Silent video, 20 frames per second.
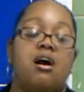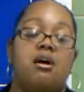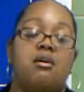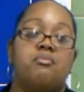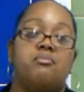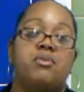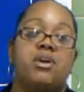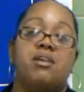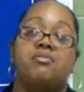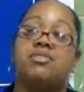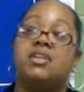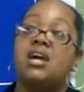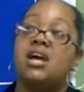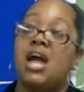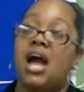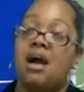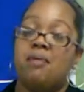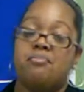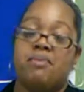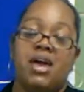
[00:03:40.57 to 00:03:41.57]
We have the
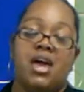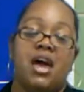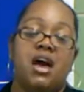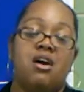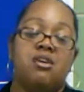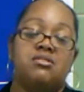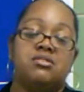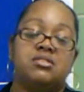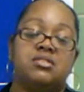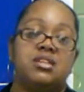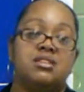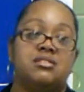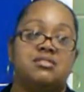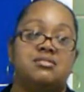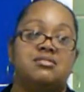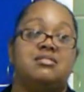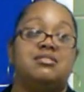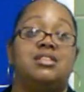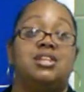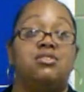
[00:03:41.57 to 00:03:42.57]
Agape House that's
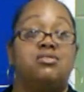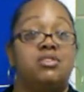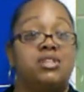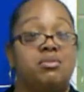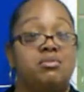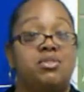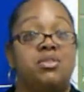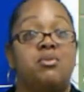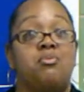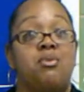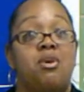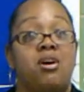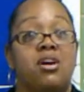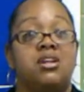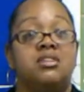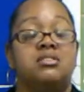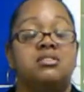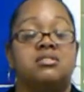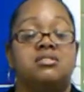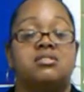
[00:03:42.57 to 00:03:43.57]
literally within
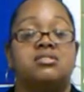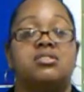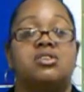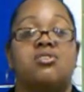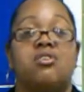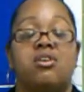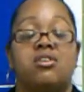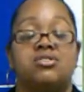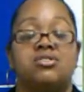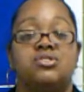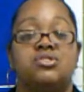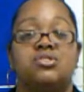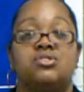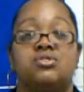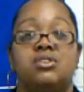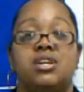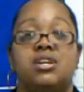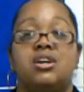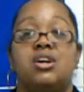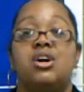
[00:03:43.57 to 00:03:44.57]
walking distance across the
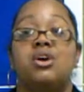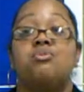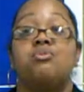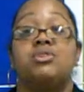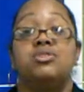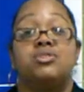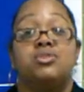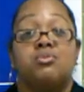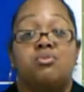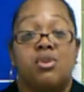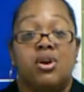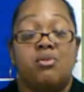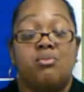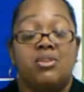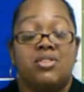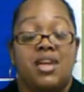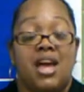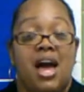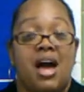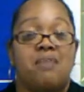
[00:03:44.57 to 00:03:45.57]
street. We do work
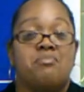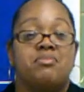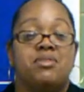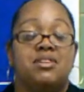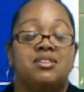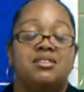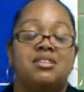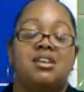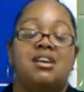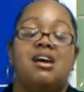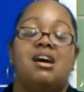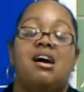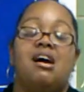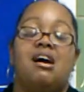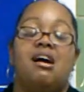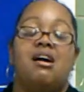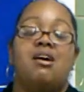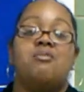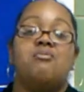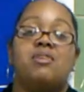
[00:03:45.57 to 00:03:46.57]
with Coppin.
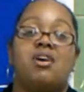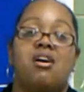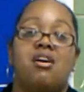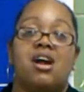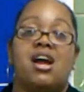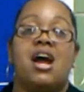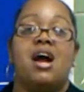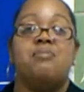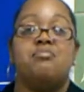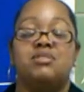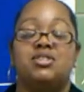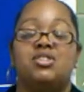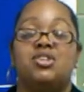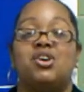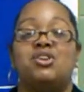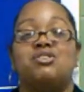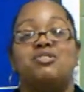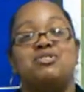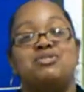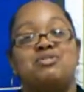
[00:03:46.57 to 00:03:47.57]
We are a Coppin
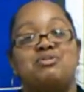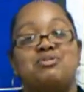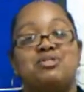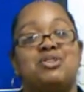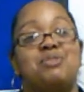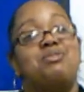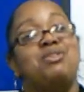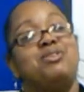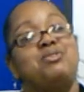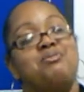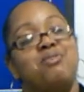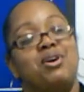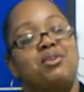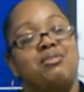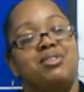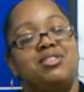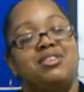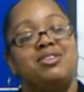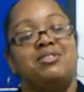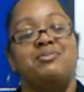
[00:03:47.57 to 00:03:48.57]
charter school, so we do work
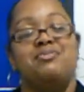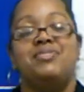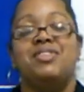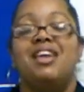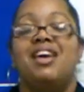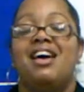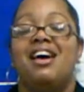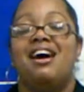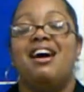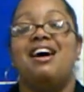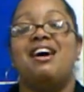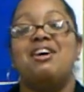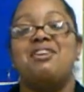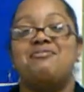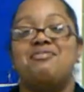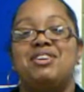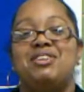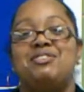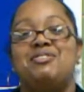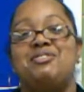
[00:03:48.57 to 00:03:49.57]
with you
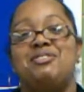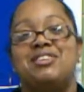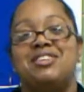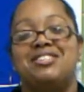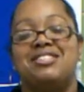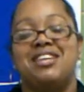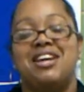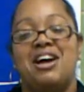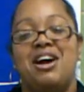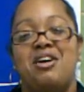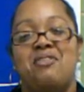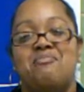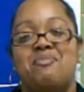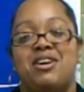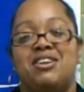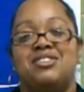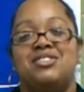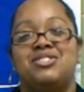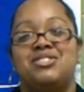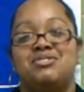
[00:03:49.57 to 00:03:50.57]
in order to help
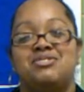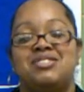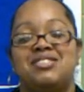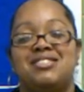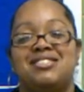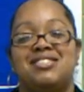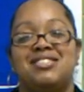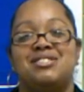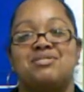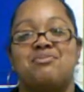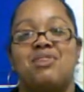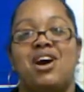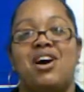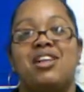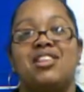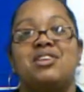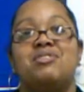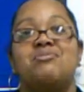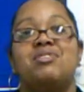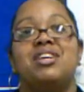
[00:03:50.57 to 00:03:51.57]
our students as
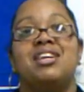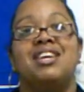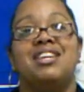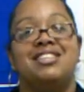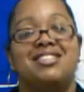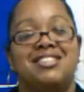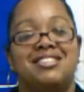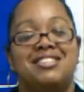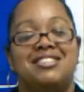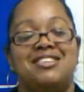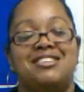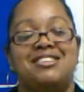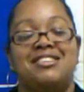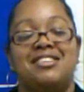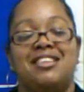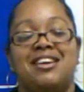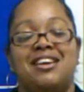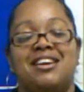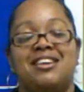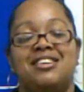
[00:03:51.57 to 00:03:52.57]
well. And we get the
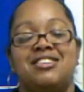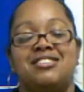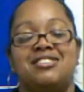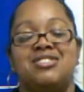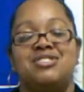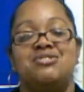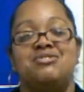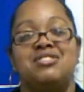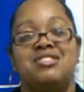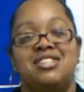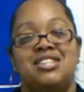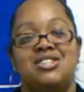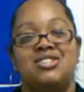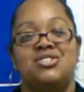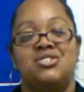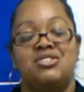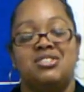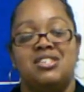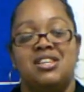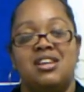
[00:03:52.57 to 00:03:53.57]
student
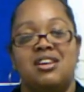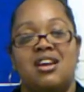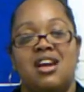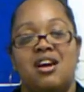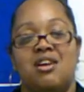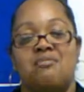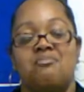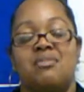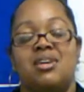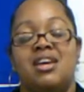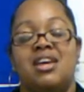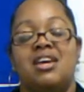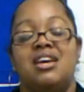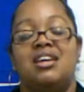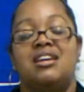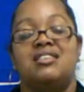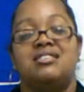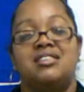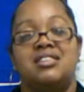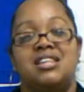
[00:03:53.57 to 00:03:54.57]
teachers that come
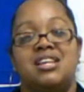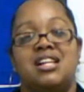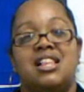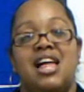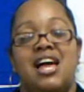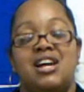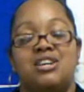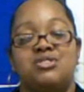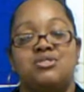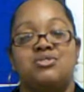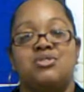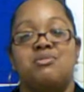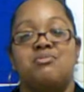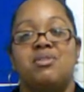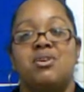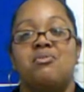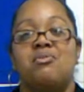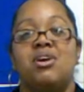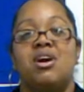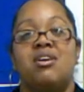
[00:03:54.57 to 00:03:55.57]
into the classroom
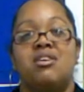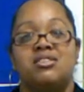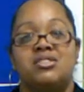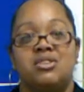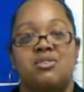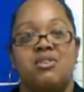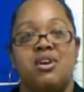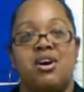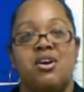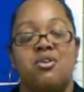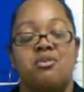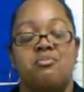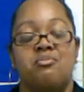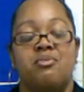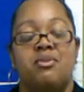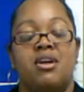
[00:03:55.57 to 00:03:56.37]
that we also help.